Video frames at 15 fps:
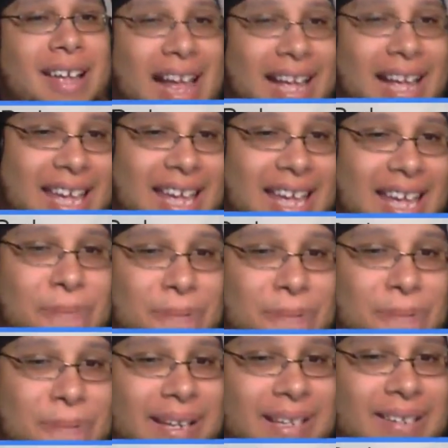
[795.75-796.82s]
I get your
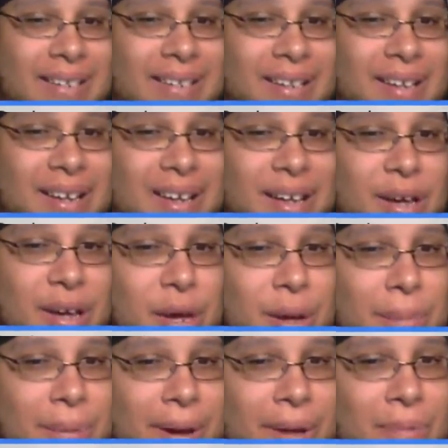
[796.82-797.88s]
point,
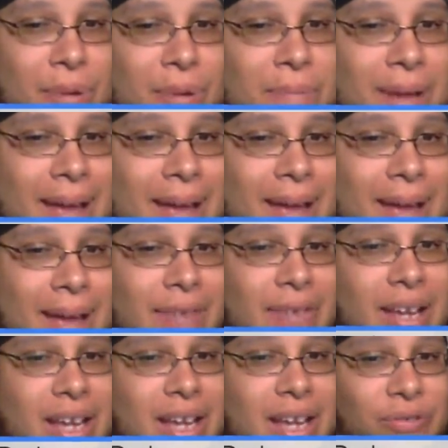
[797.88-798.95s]
but we might be
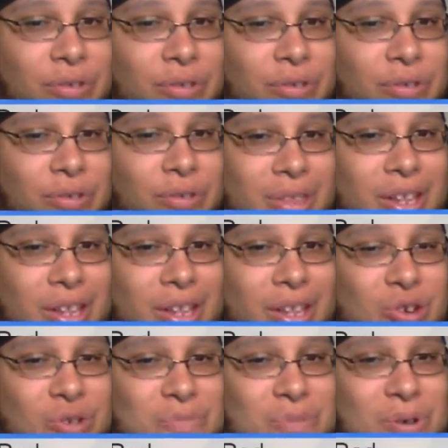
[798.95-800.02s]
living in a future where there's
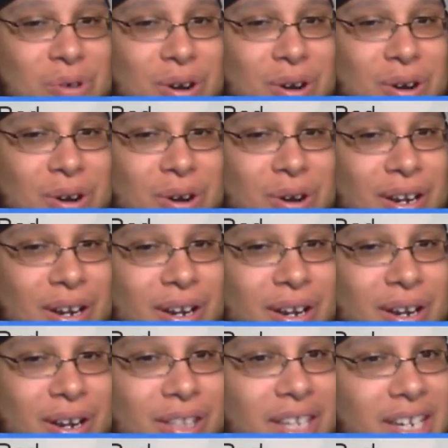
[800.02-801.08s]
no more
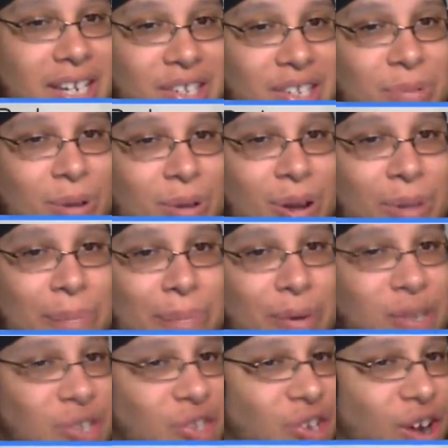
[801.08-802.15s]
Disney World,
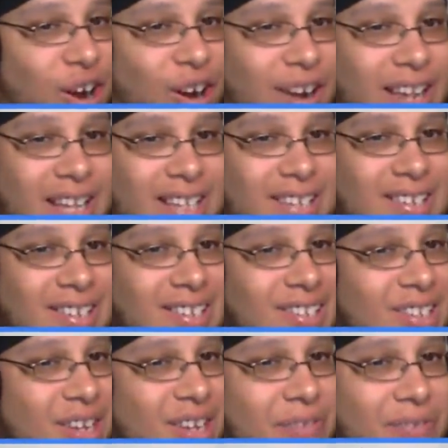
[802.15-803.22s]
Busch Gardens, and
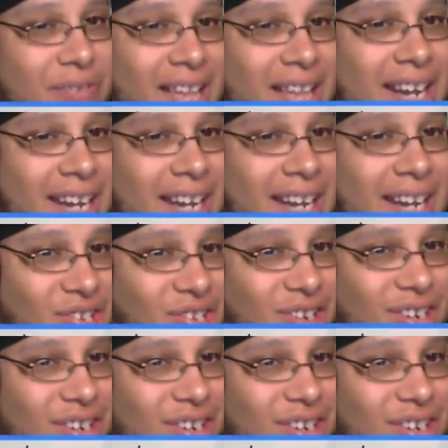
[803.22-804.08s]
stuff of that nature.